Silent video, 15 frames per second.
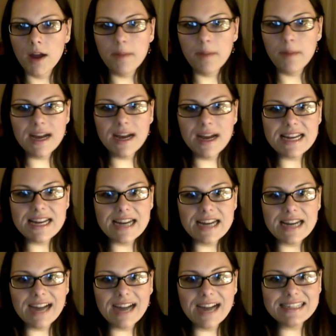But
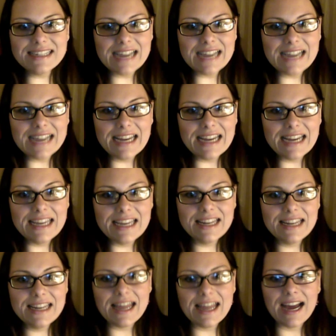I
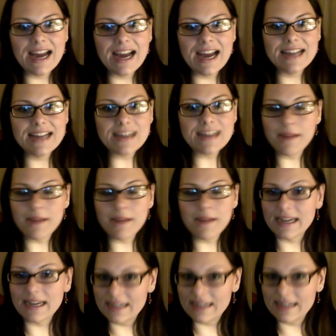decided that I might
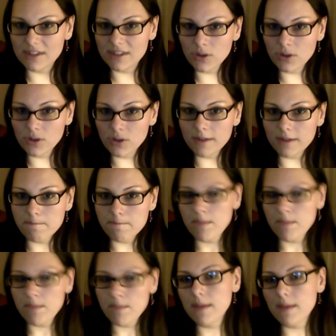get addicted to it
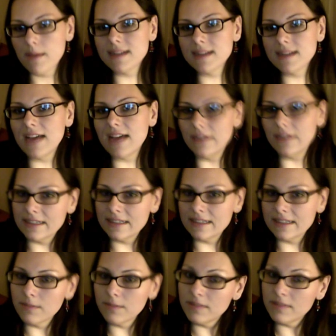because I have an
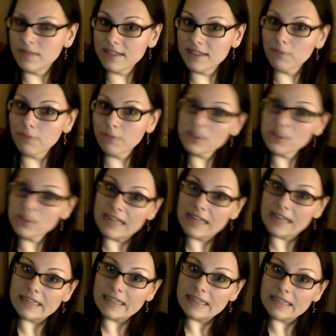addictive
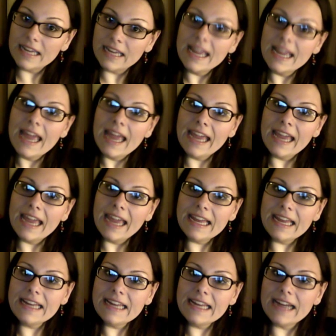personality.
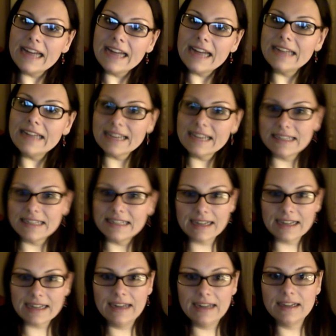And I decided to
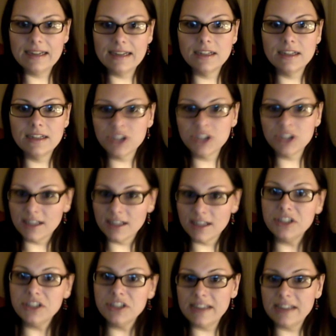kind of shut that
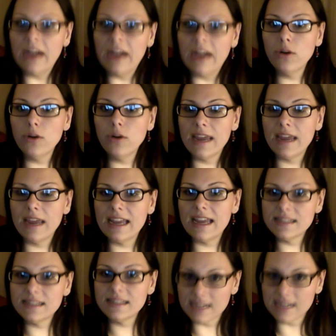shit down
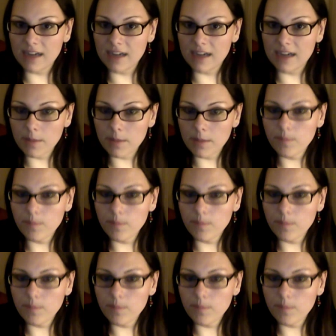and suck it up.